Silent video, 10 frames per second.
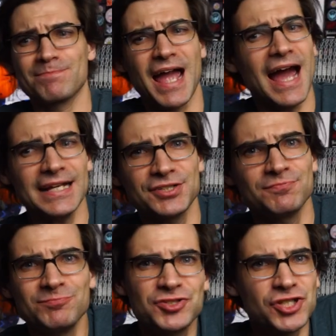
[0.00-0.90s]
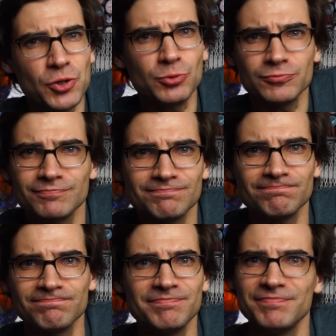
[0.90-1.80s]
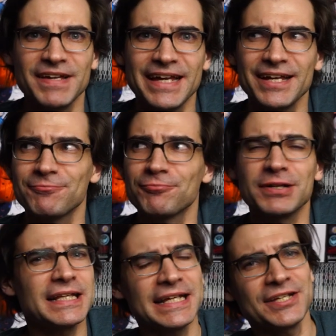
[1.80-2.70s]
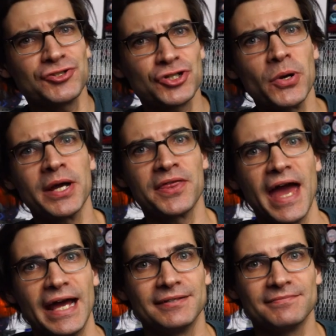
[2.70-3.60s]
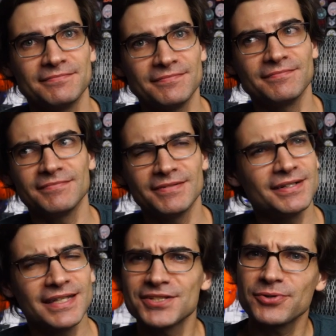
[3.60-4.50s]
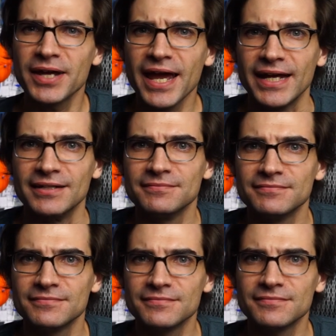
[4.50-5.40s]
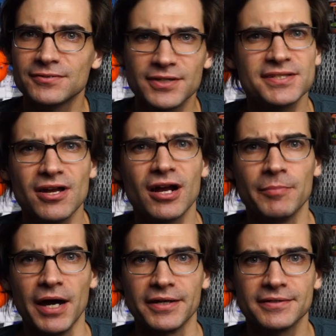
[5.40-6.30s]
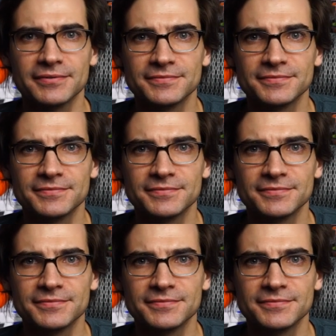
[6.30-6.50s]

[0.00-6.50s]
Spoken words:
I don't really enjoy that. And that's okay. So let's talk about it.